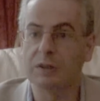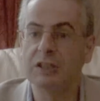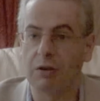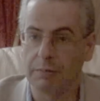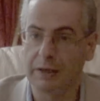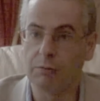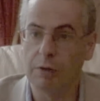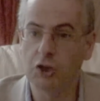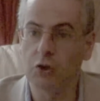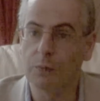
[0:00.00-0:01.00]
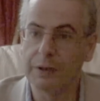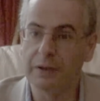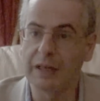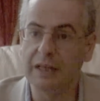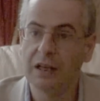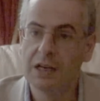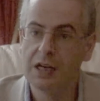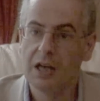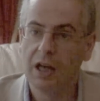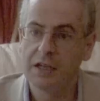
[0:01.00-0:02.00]
And some of the original building,
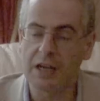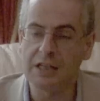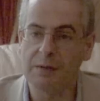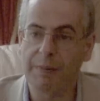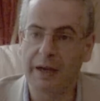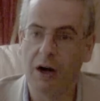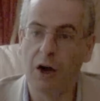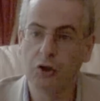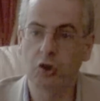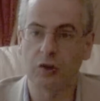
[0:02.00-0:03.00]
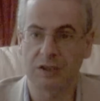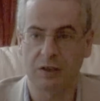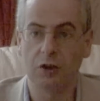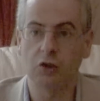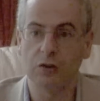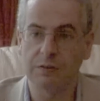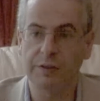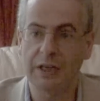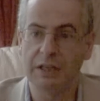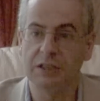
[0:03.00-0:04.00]
dating back hundreds and hundreds
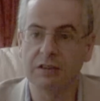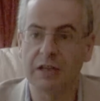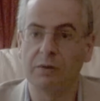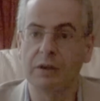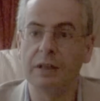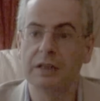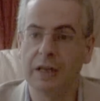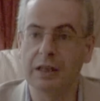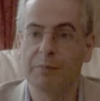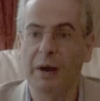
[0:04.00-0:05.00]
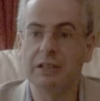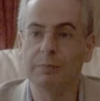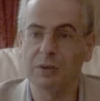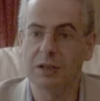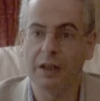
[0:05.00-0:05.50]
of years, is down in the basement.